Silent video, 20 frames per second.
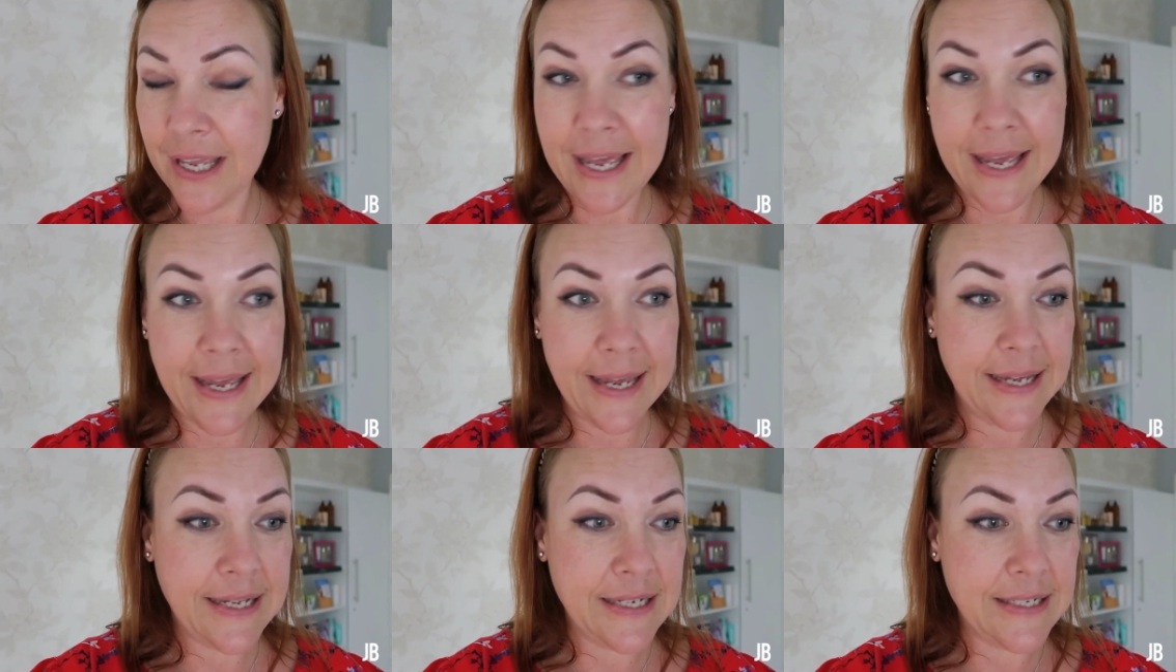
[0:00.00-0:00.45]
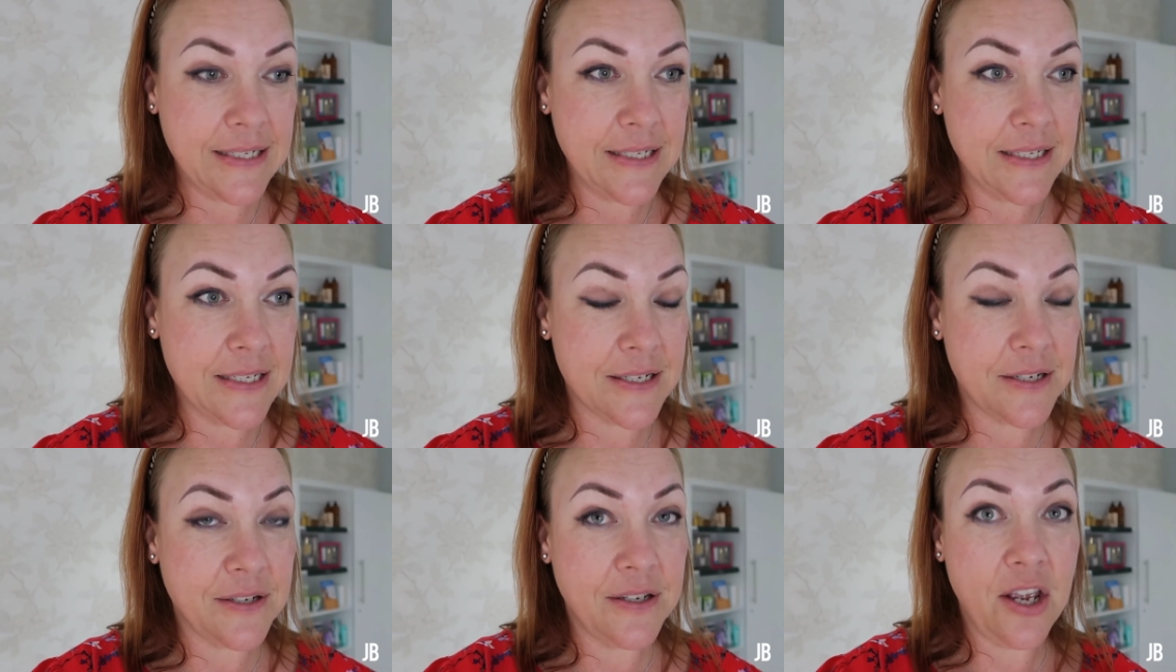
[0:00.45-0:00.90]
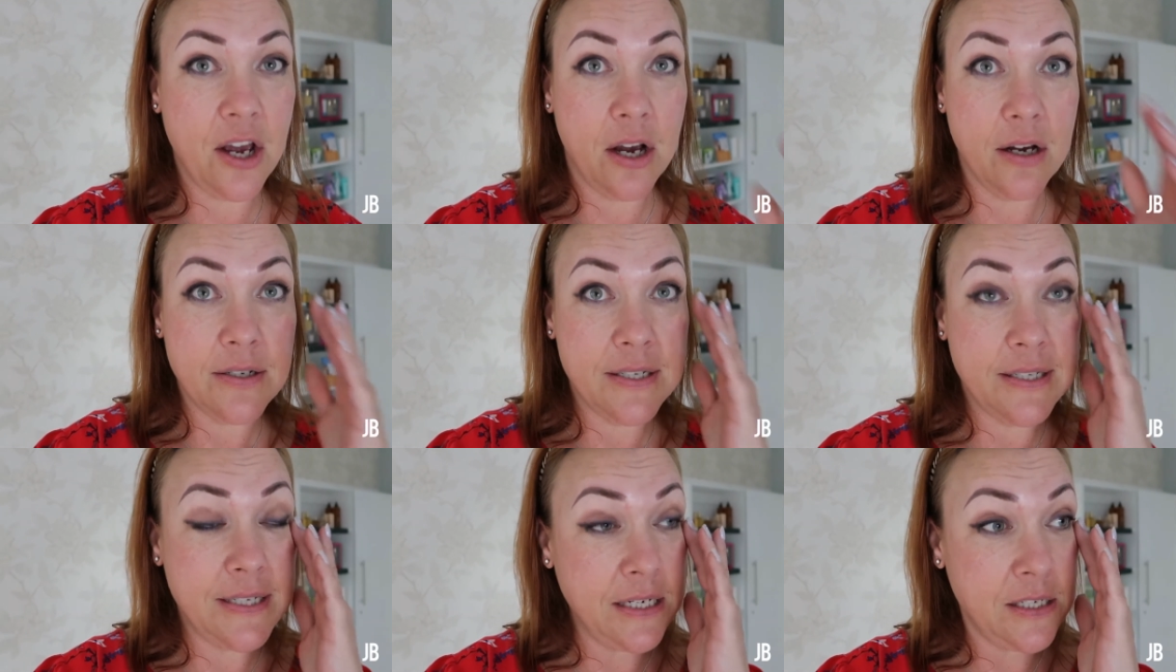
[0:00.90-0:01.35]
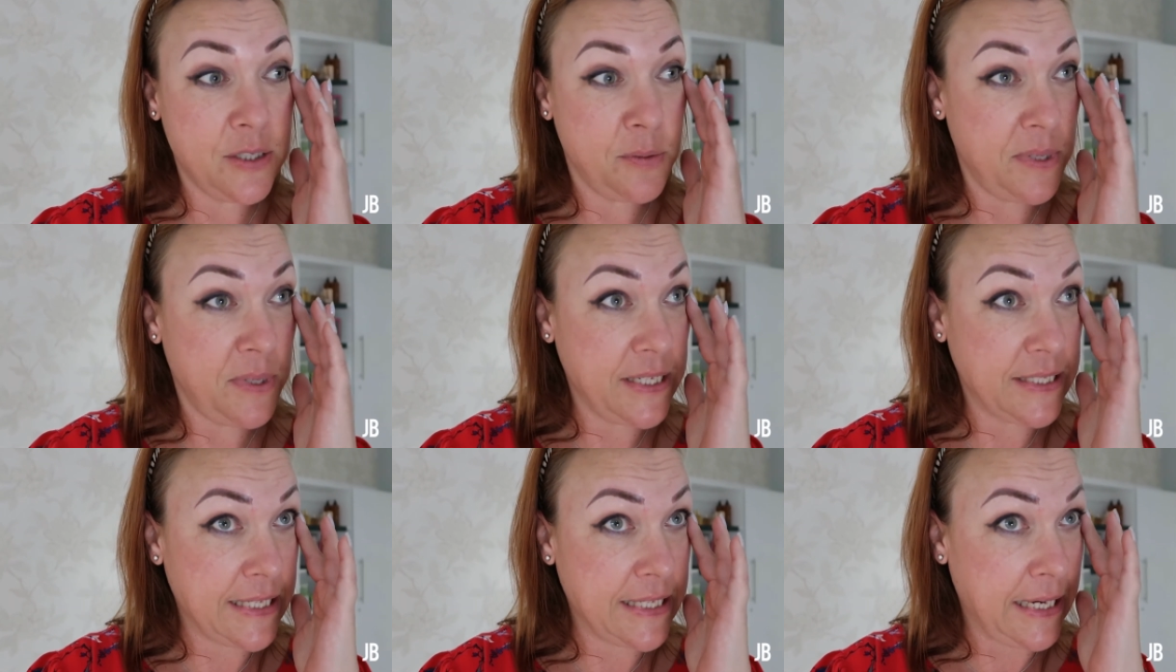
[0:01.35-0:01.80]
and yeah six
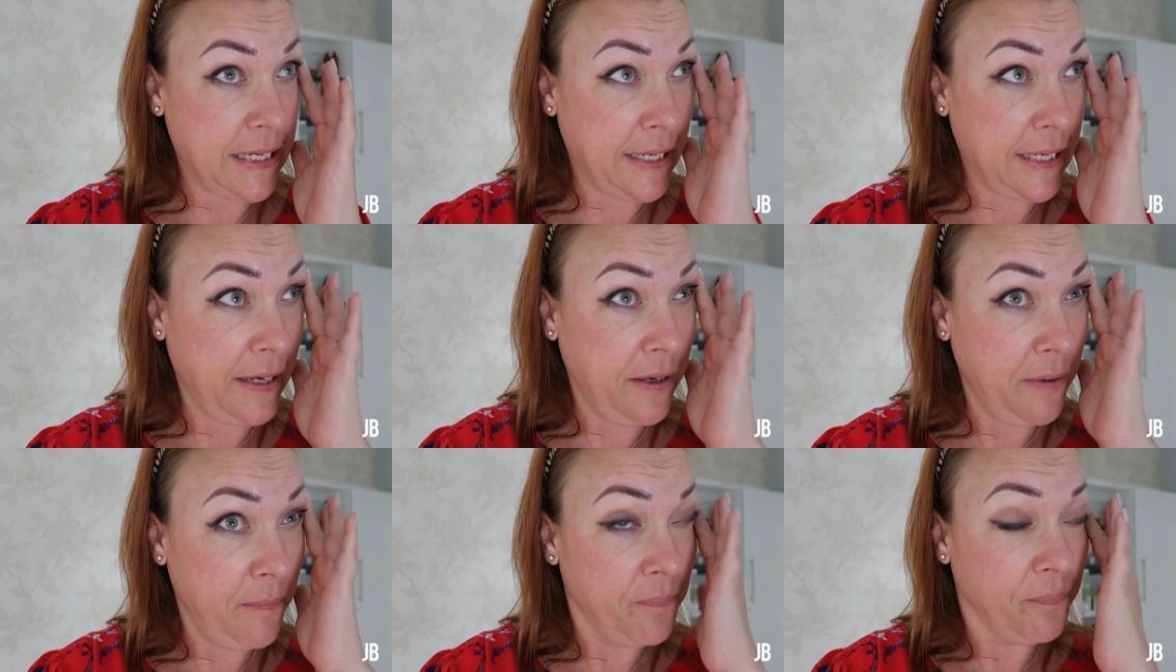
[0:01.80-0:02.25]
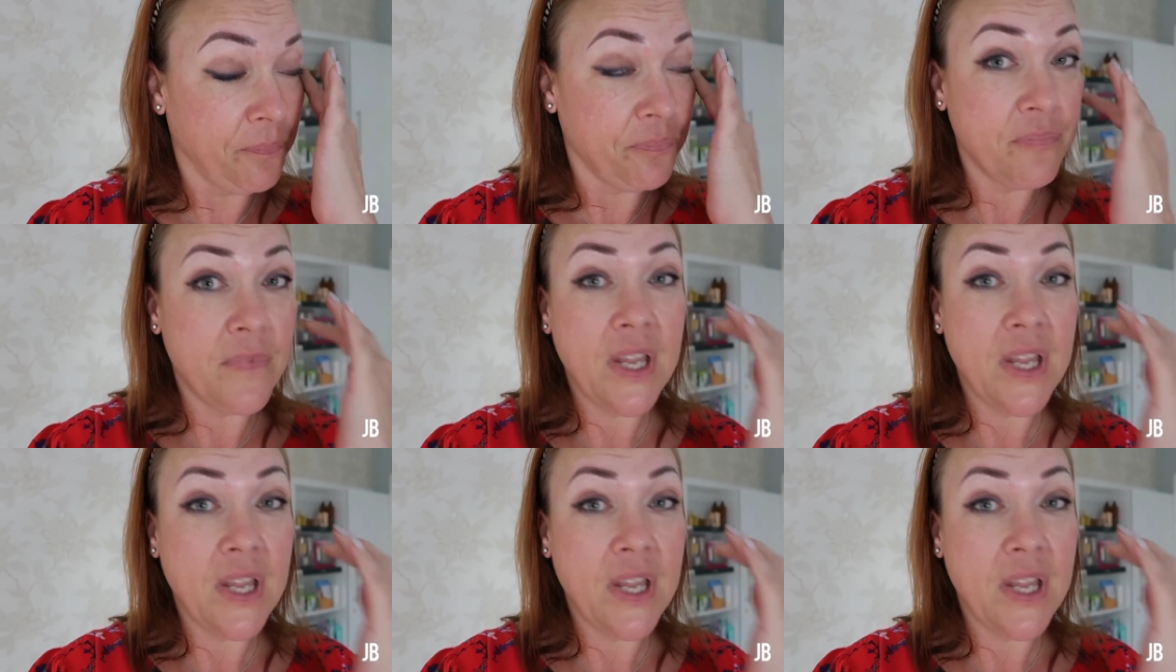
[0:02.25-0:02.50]
weeks healing